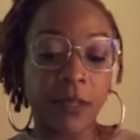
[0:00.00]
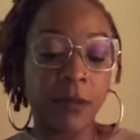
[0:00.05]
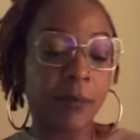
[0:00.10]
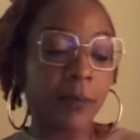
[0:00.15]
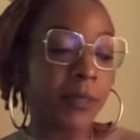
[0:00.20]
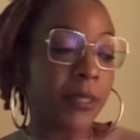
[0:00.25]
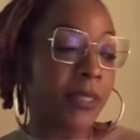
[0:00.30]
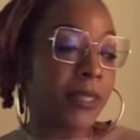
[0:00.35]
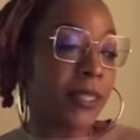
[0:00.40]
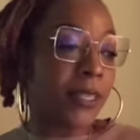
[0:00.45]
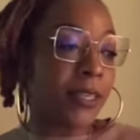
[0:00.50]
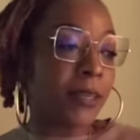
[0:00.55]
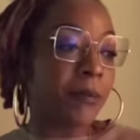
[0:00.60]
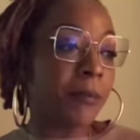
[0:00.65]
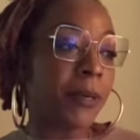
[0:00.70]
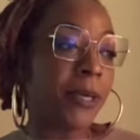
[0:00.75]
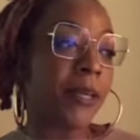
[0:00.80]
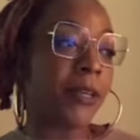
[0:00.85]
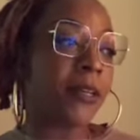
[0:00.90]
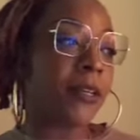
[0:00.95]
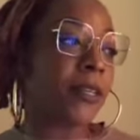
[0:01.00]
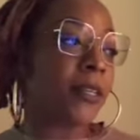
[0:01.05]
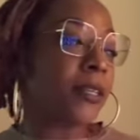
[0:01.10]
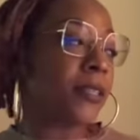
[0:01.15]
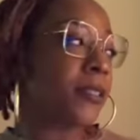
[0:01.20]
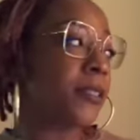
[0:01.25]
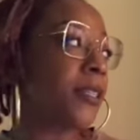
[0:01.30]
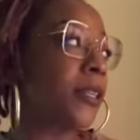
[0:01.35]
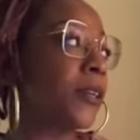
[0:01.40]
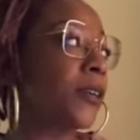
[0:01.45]
But the thing about it
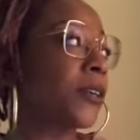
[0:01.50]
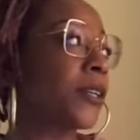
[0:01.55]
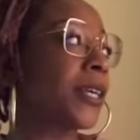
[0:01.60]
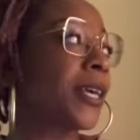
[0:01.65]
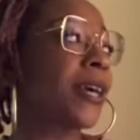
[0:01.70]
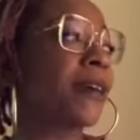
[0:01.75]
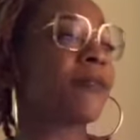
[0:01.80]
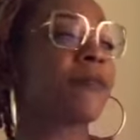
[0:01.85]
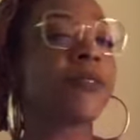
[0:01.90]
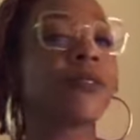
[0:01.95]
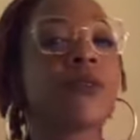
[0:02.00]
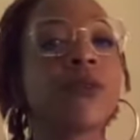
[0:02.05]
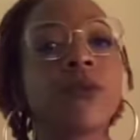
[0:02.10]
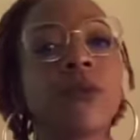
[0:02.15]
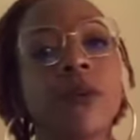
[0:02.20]
is, they're gonna have to do